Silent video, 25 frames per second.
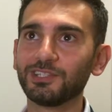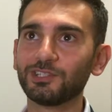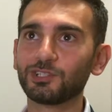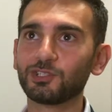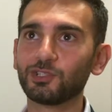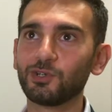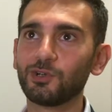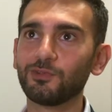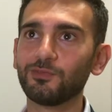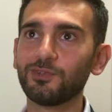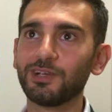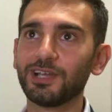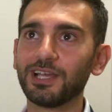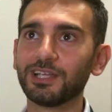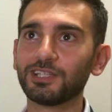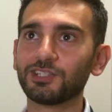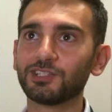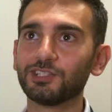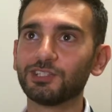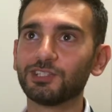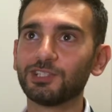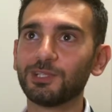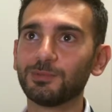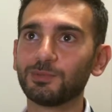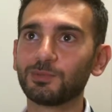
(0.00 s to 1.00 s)
strong
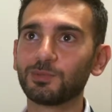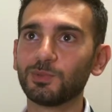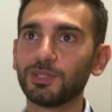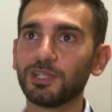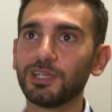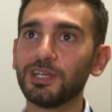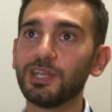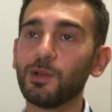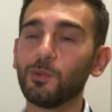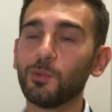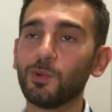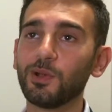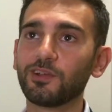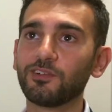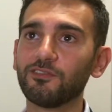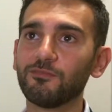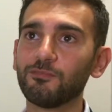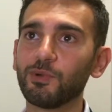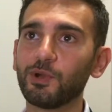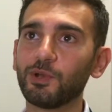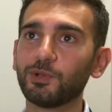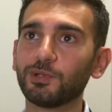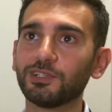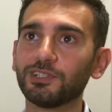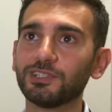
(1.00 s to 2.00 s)
relationships with a network of
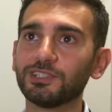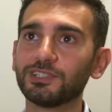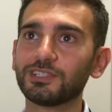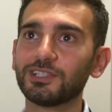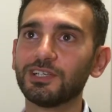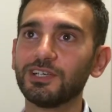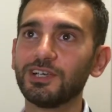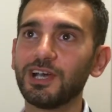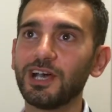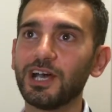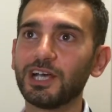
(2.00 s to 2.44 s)
brokers,